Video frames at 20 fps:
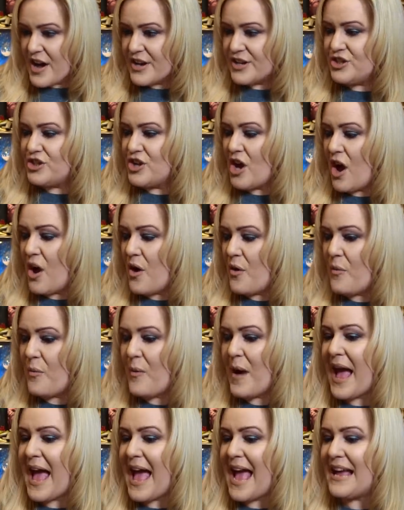No
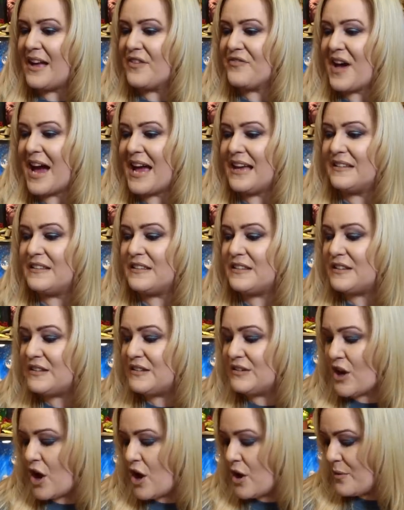way. That is
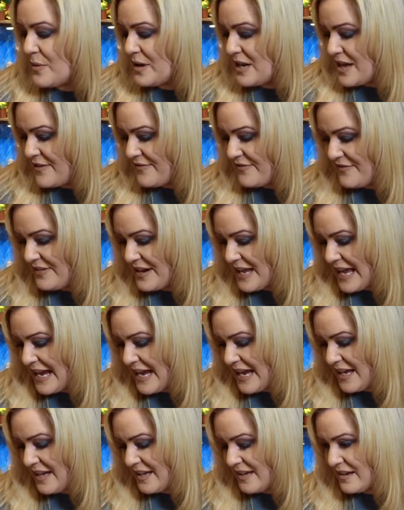so
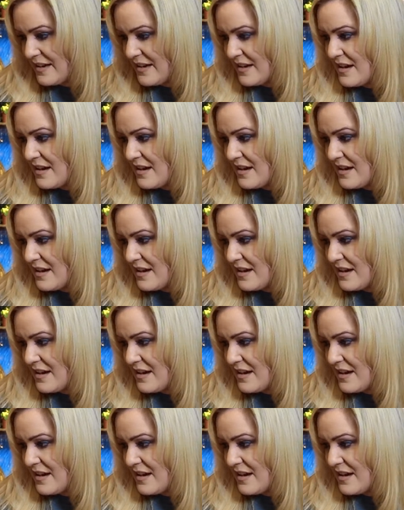lovely.